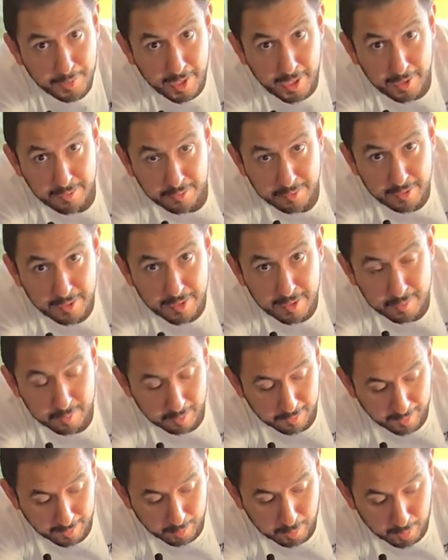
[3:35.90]
path.
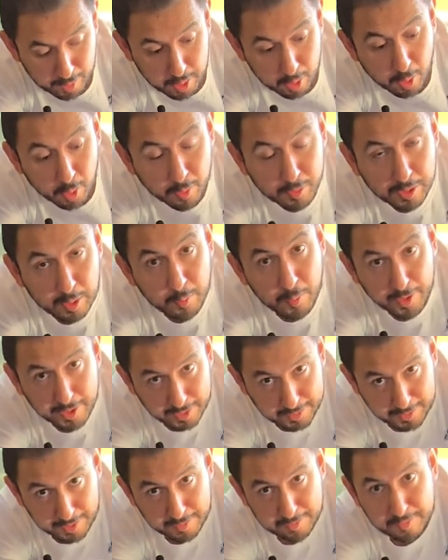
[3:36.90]
So that's why you only want
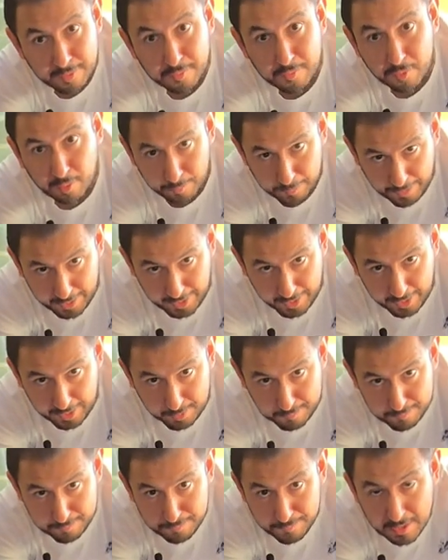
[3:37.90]
to test it from there.
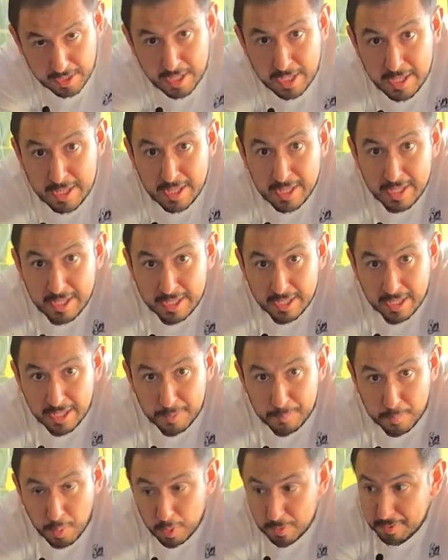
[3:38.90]

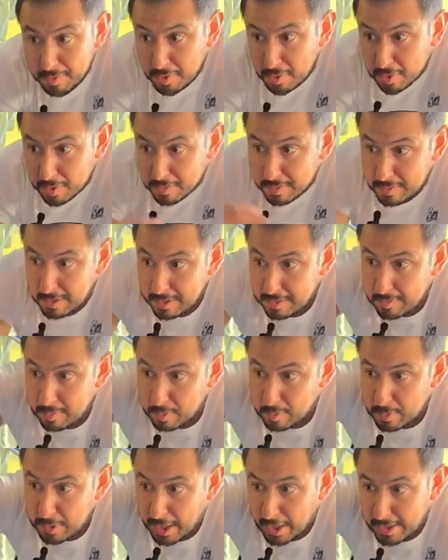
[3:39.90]
And most car seats
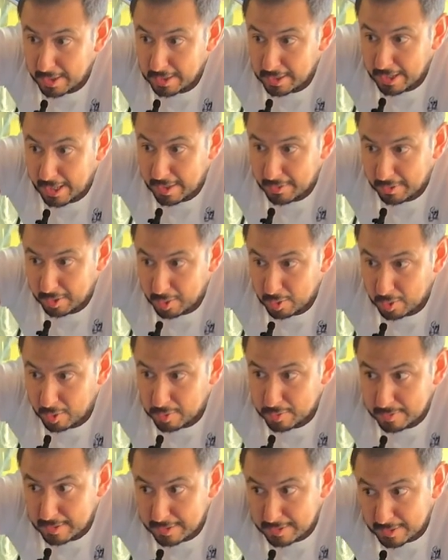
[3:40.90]
do not allow the car
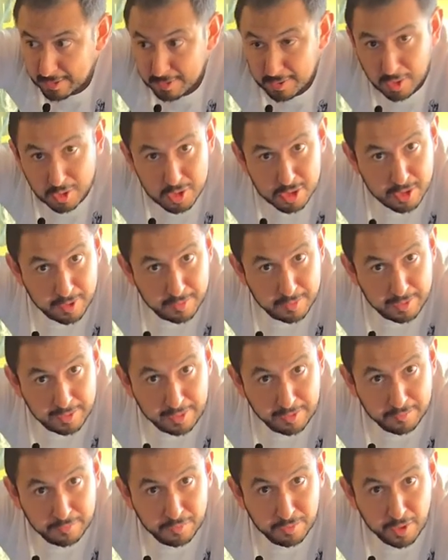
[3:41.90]
seat to touch the seat
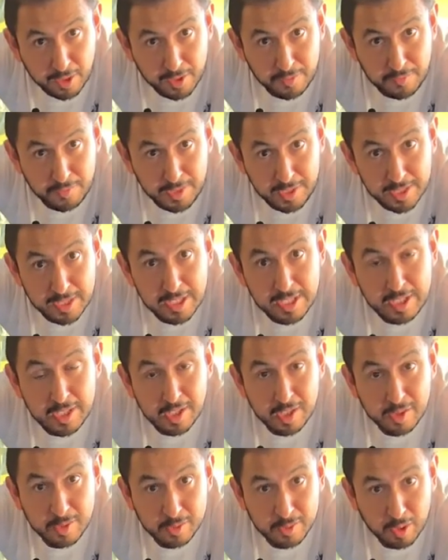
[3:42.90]
in front of it.
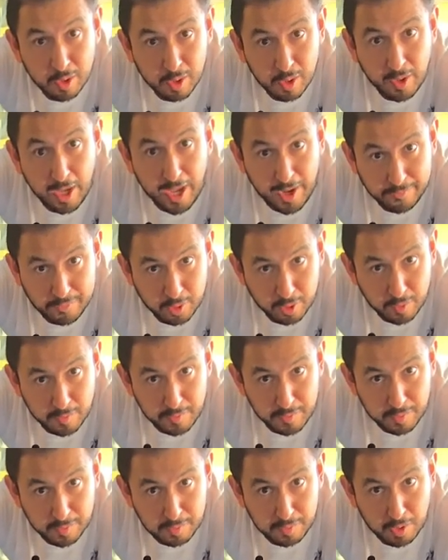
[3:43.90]
So after you've
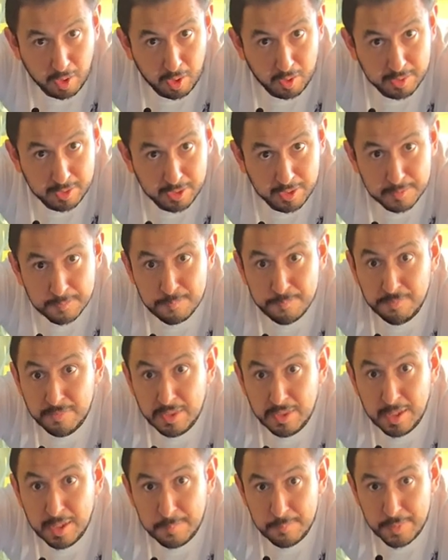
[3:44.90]
installed it,
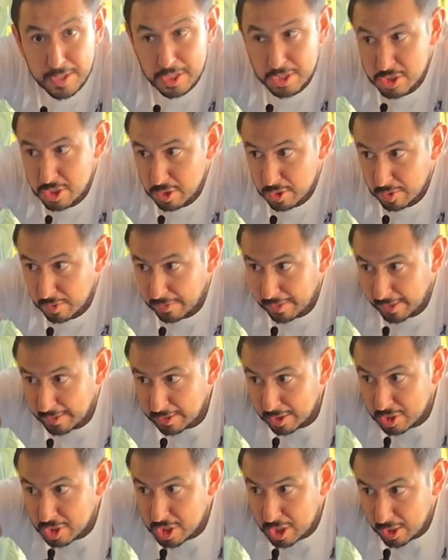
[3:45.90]
be sure that
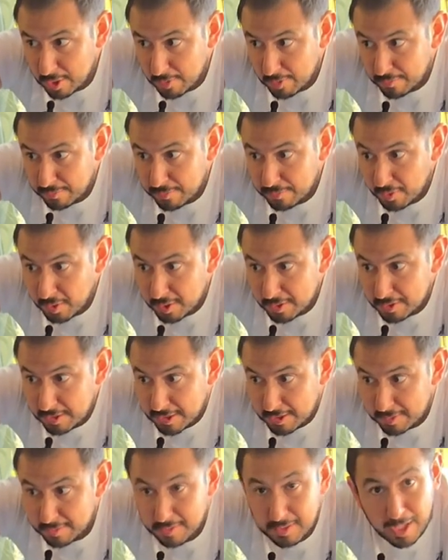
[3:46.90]
the chair in front
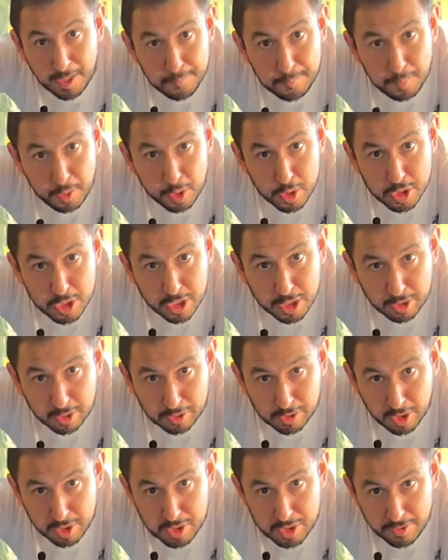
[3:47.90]
is not pushing or
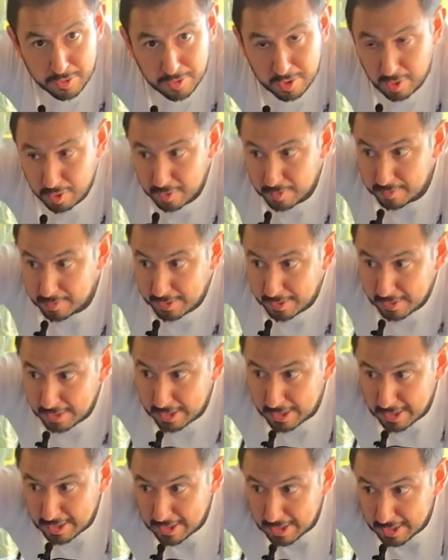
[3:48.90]
touching the car seat.
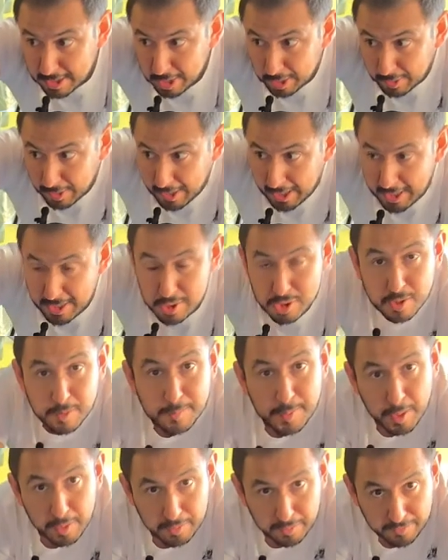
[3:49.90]
Your hand should
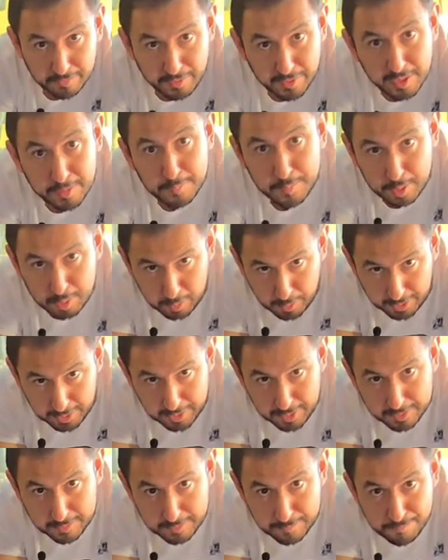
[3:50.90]
be able to fit in between.
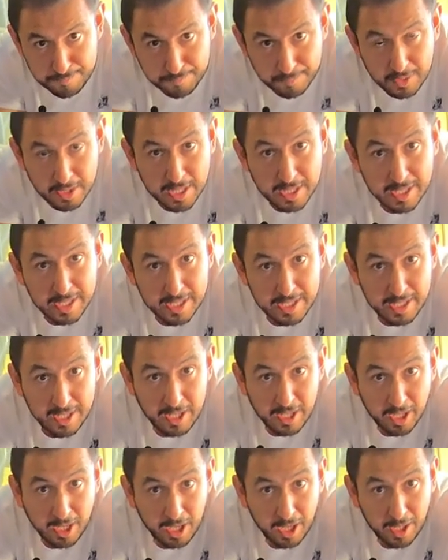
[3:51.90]

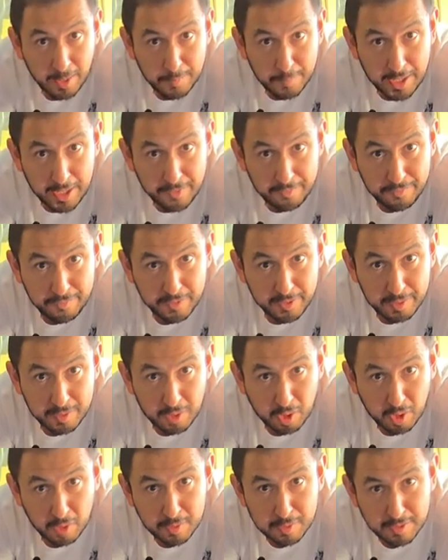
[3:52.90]
If this
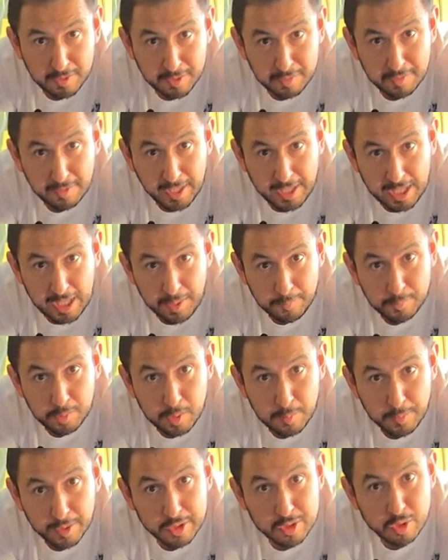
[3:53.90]
car seat is taking up too
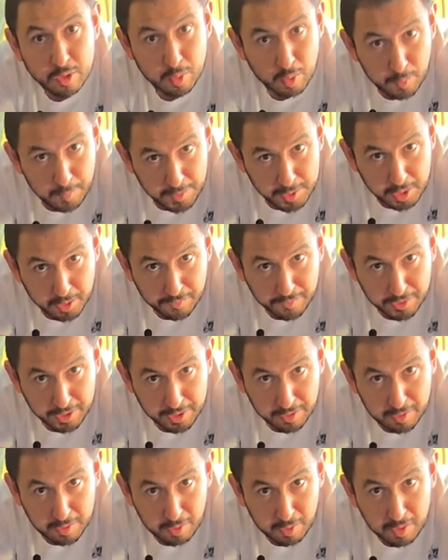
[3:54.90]
much room in your
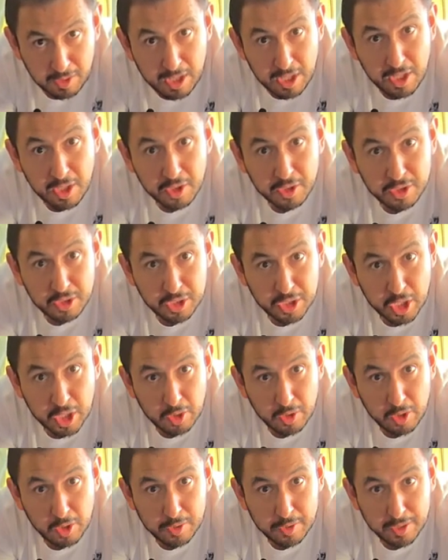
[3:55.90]
vehicle,
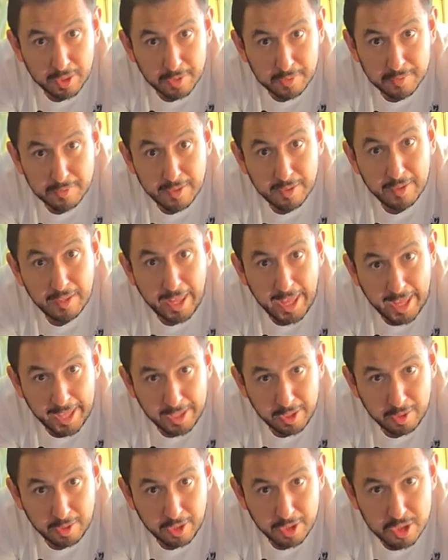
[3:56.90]
Diono does sell
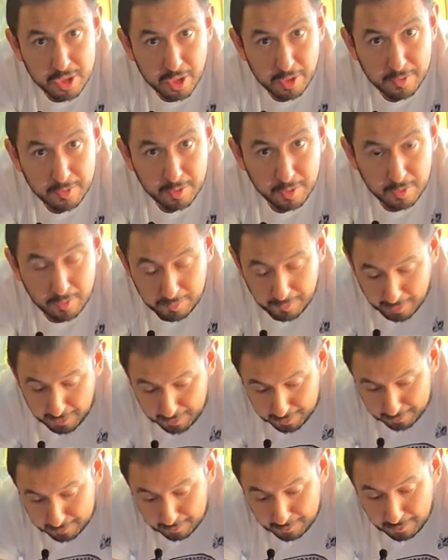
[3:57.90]
angle adjusters that
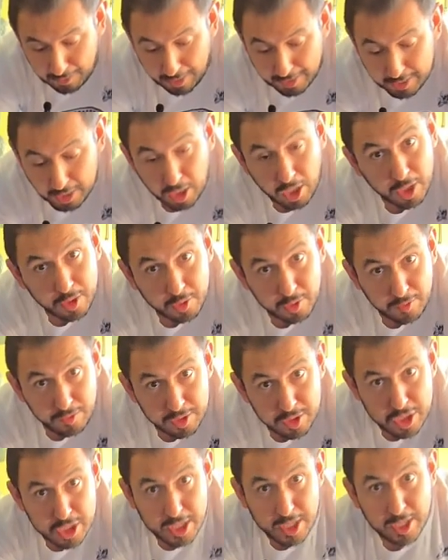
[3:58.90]
can slide under the
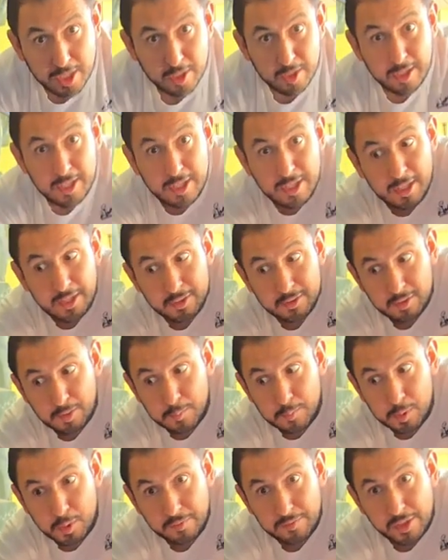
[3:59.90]
chair to
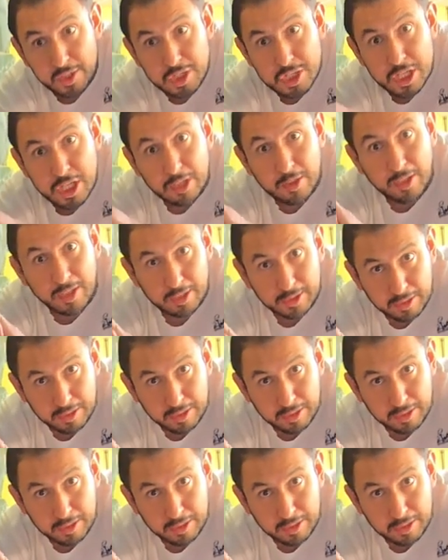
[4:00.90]
move the chair a